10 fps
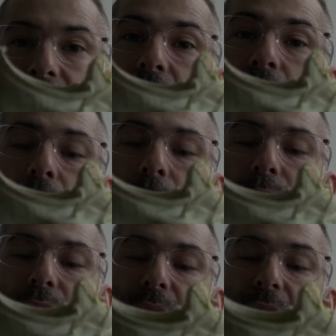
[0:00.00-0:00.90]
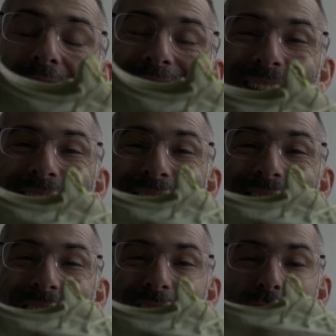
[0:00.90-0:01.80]
the heel, and this
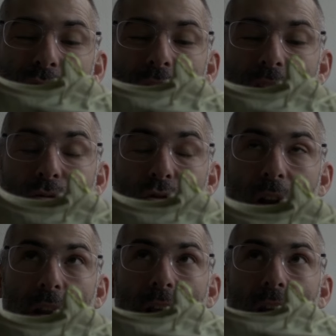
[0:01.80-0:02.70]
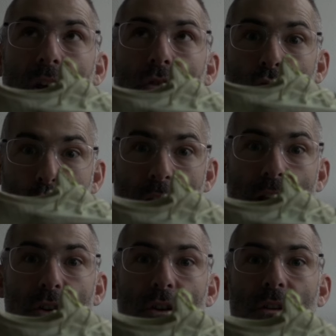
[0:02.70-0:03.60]
is actually really
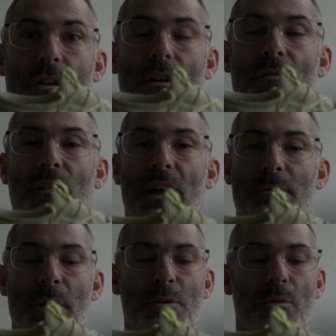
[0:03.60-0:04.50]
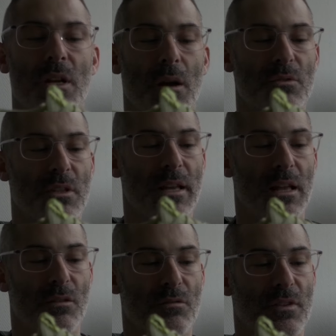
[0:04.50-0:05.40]
good for that, especially when you come to the
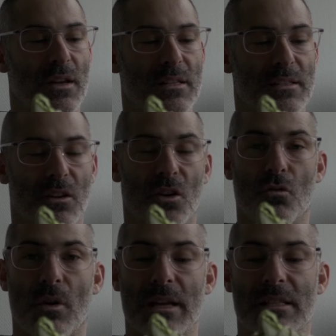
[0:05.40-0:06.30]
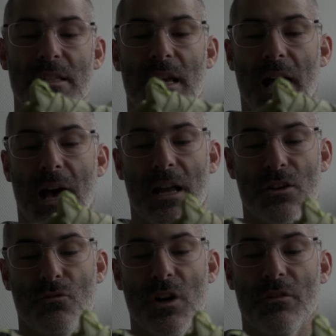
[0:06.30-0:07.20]
end of, say, like a race
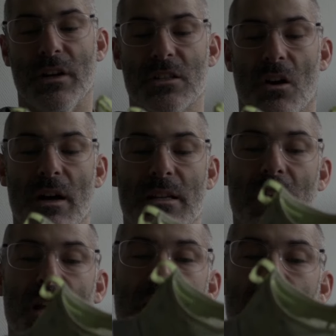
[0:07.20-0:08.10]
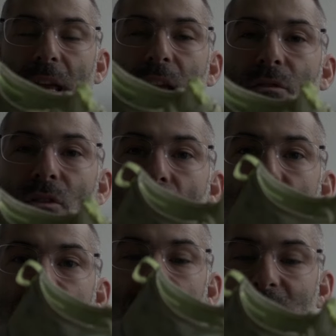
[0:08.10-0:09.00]
and you're really tired. Even though
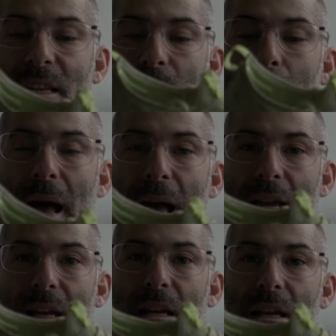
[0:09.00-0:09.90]
you sink back,